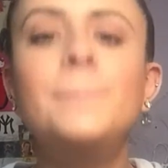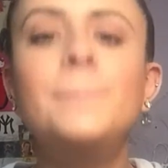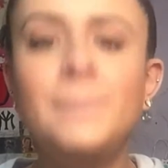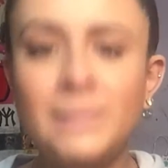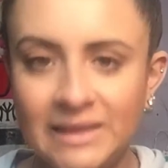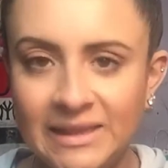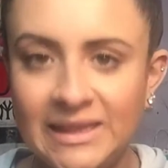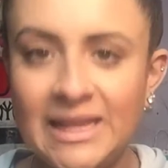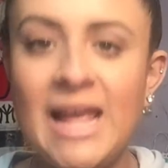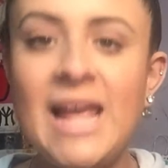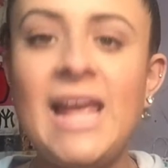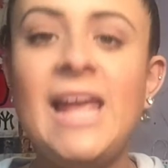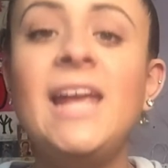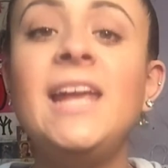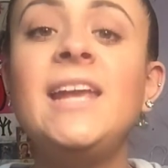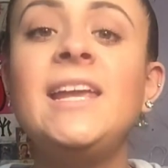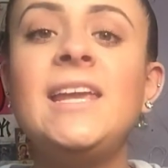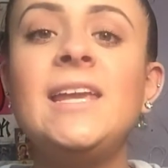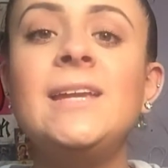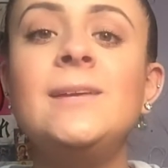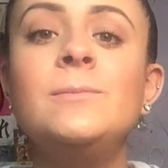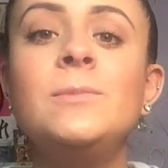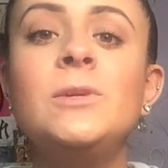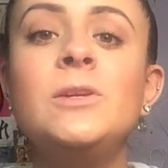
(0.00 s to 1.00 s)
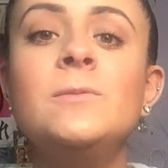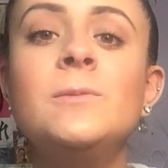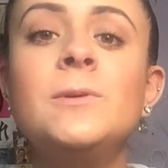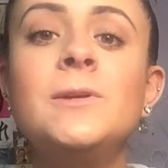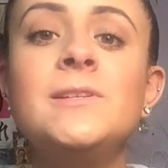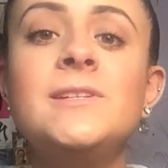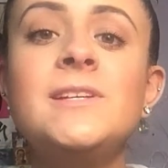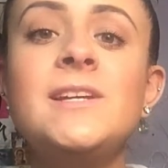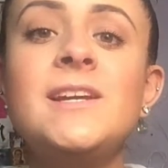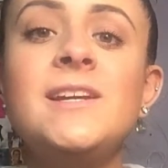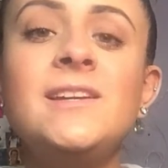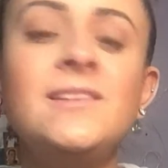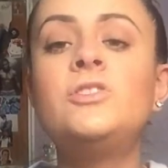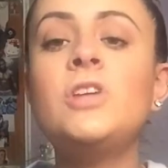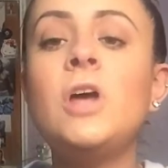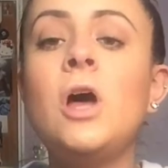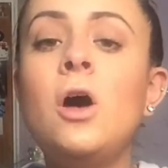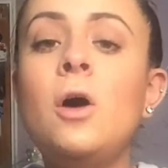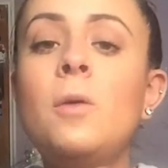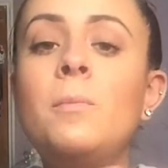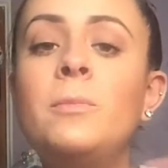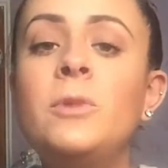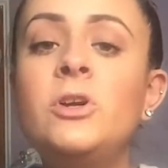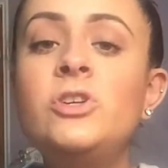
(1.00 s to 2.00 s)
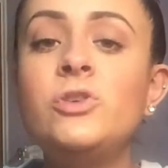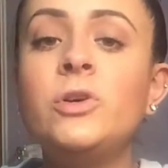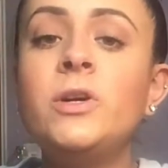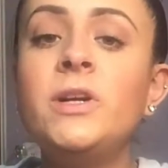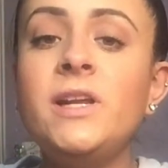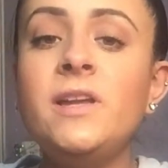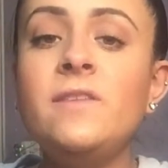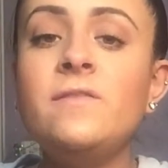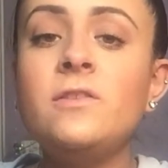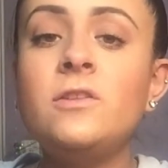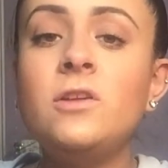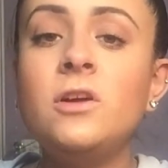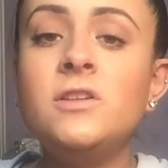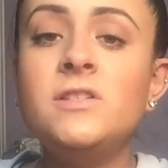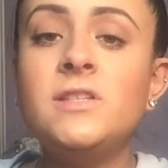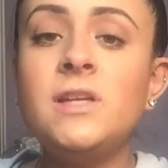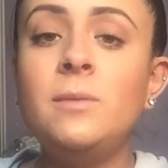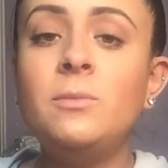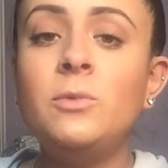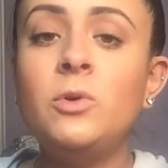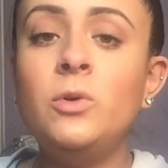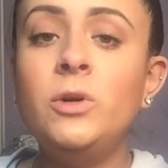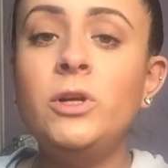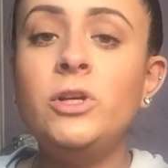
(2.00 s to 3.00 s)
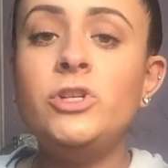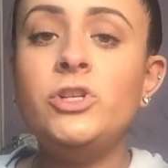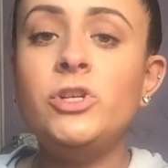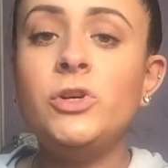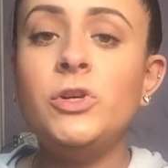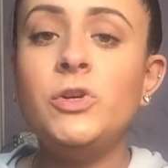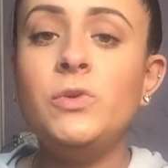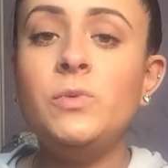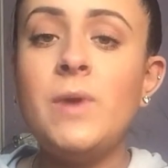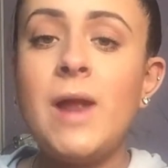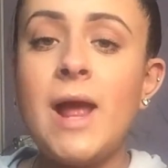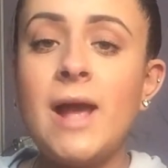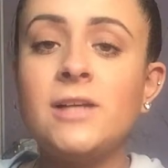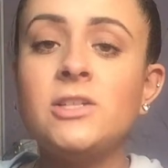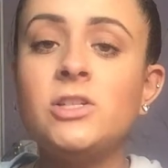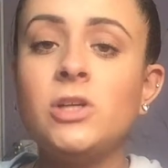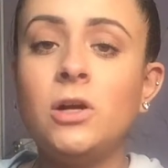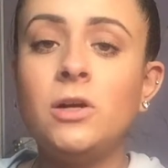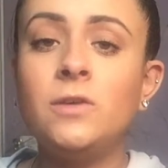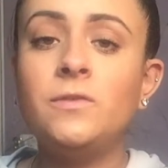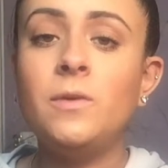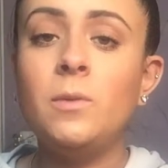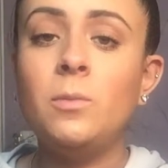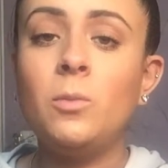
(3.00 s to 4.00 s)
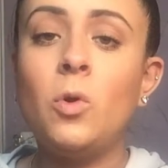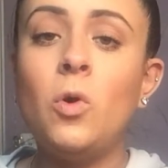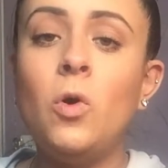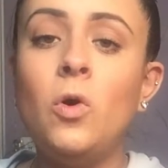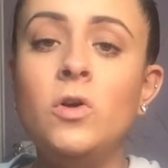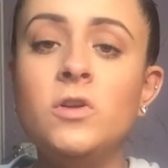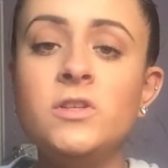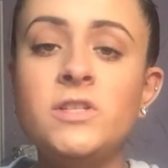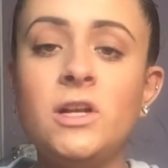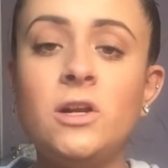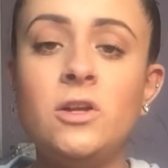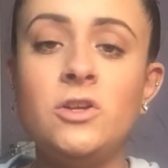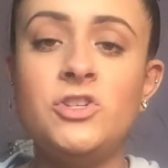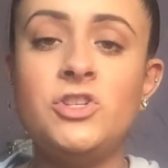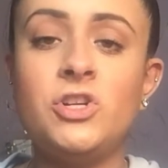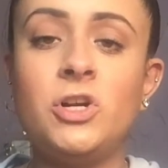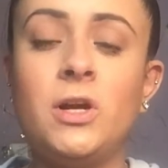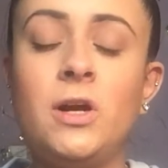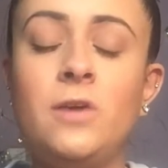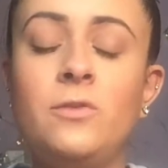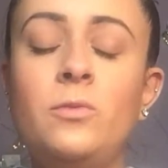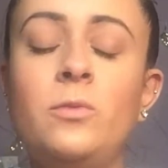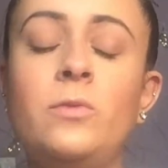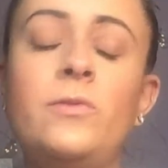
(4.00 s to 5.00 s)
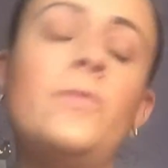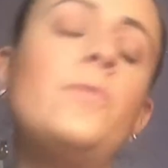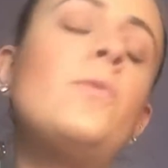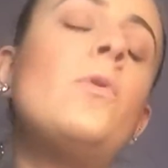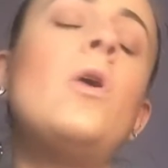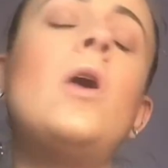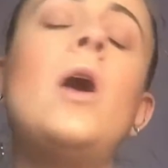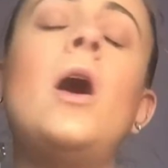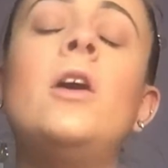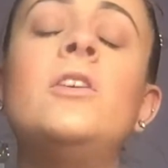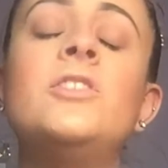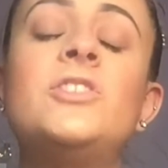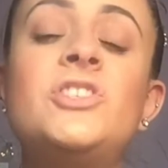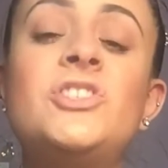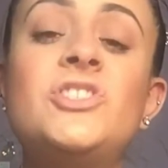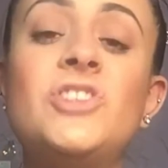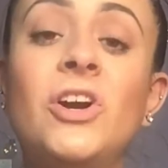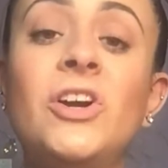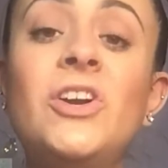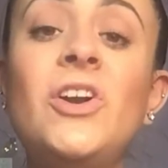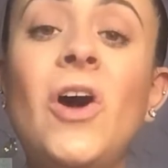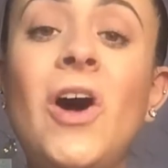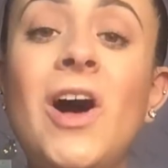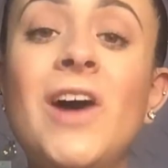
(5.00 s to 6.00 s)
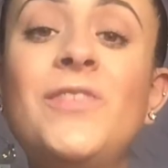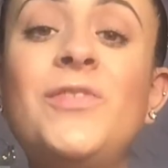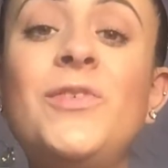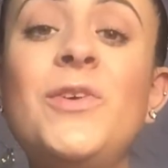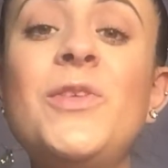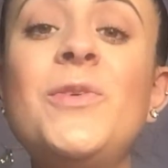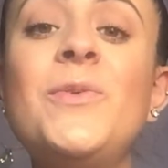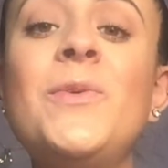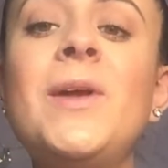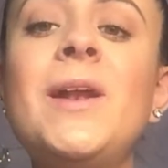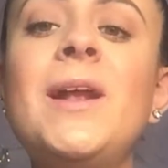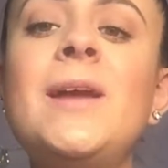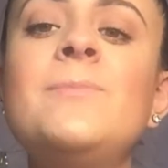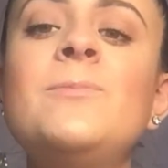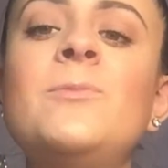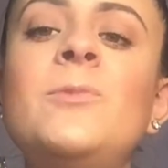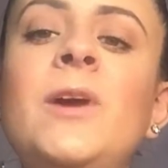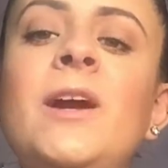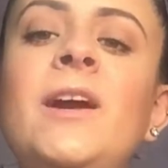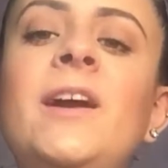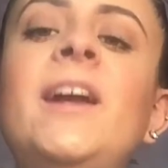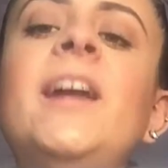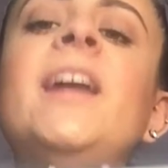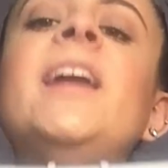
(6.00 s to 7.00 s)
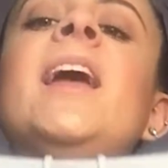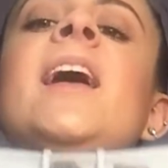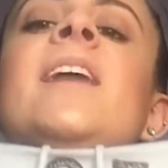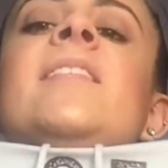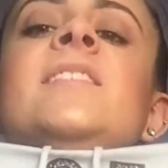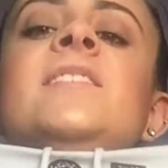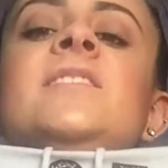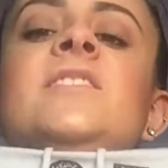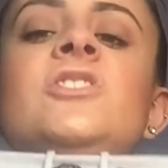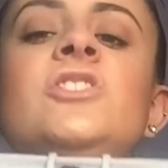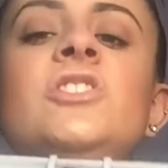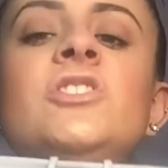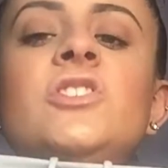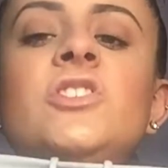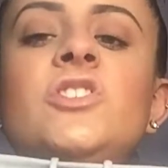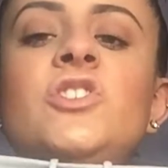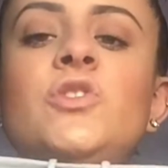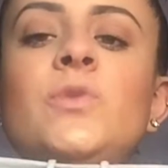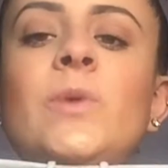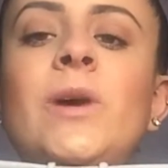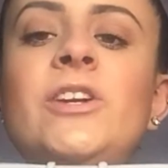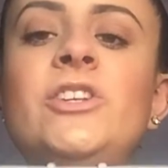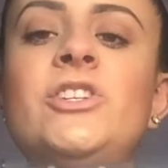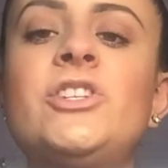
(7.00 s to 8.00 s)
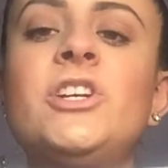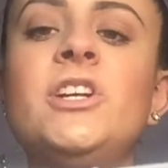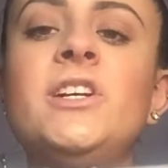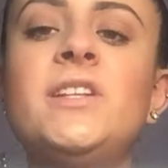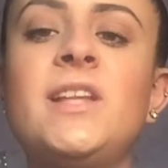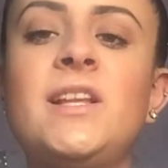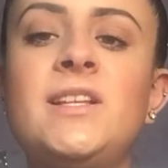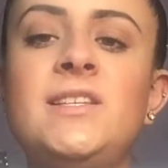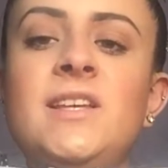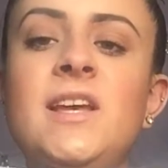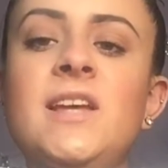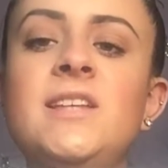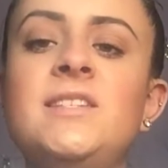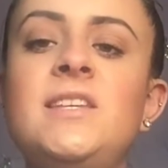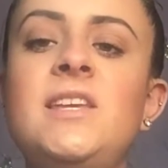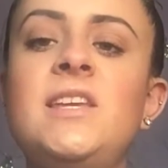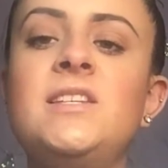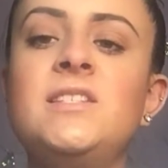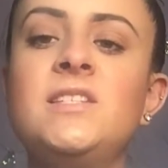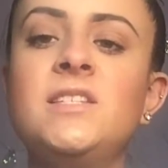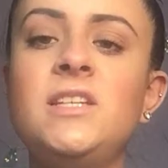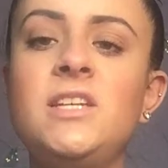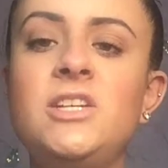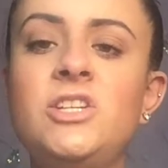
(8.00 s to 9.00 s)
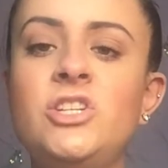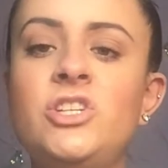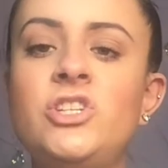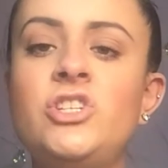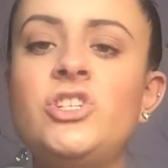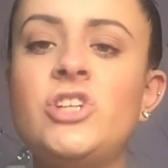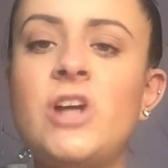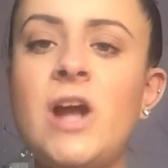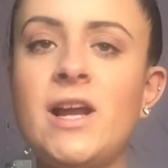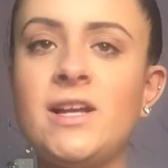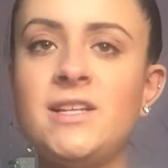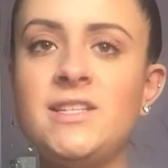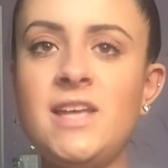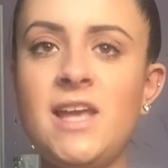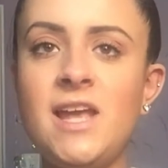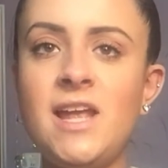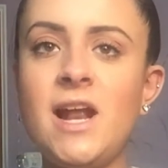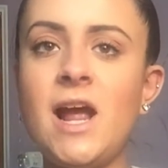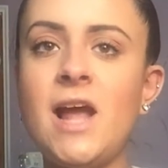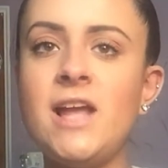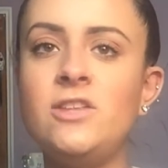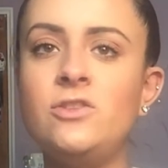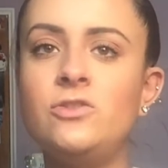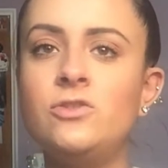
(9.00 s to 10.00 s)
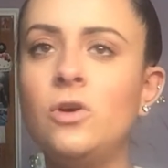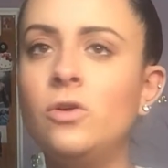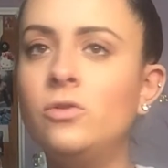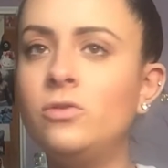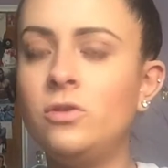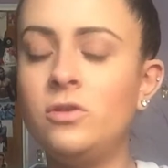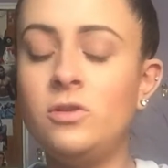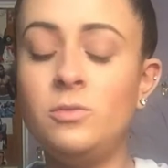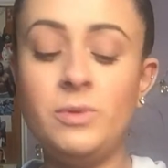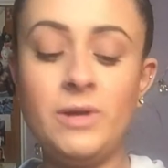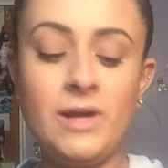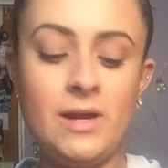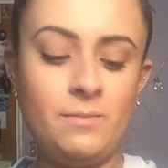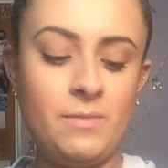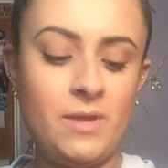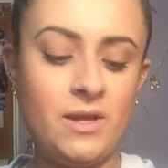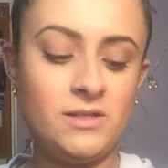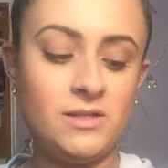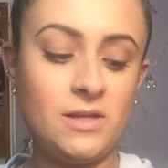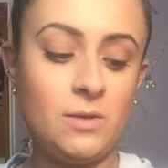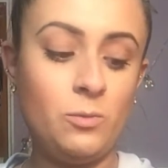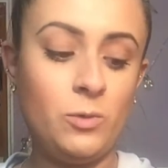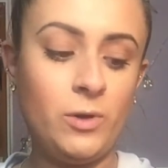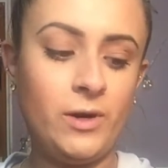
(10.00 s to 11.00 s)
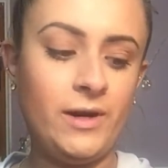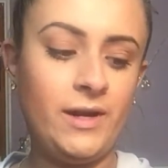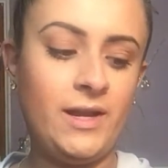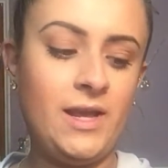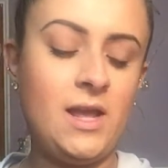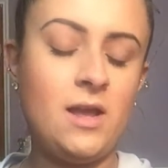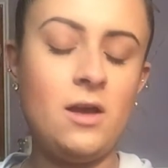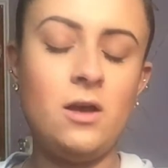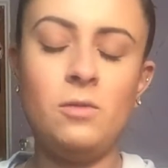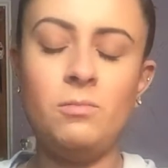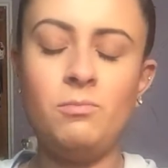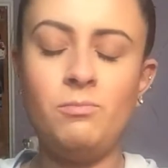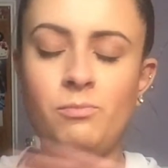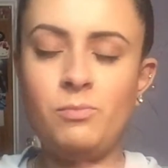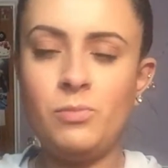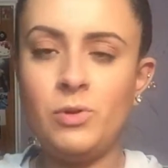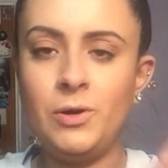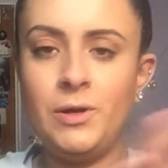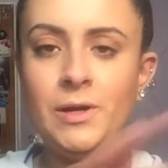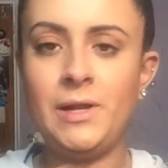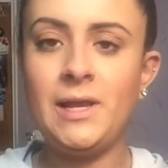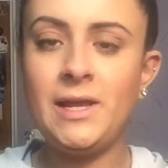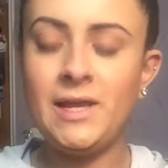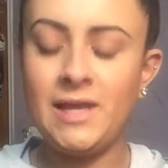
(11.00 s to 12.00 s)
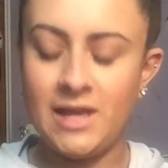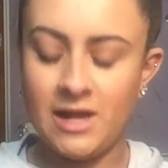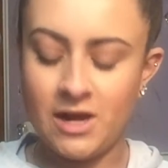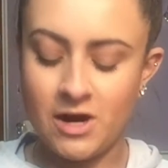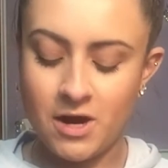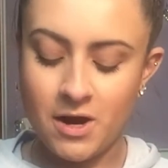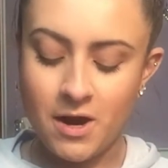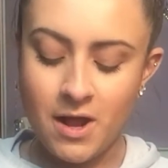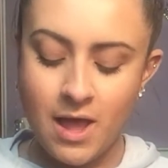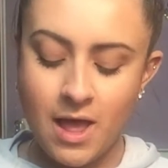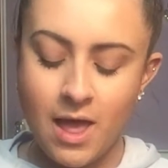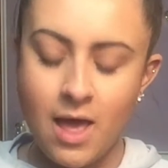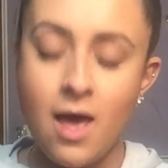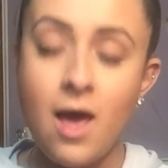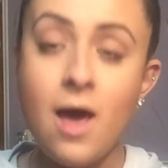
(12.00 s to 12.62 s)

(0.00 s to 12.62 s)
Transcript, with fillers: Playing GameCube all day. So majority of clothes that I'm going to show you next are from Kohl's, and I'll start off with what I'm wearing, and this is just a sweatshirt that says Easily Distracted. I don't know the brand because I'm wearing it. I'll put it here.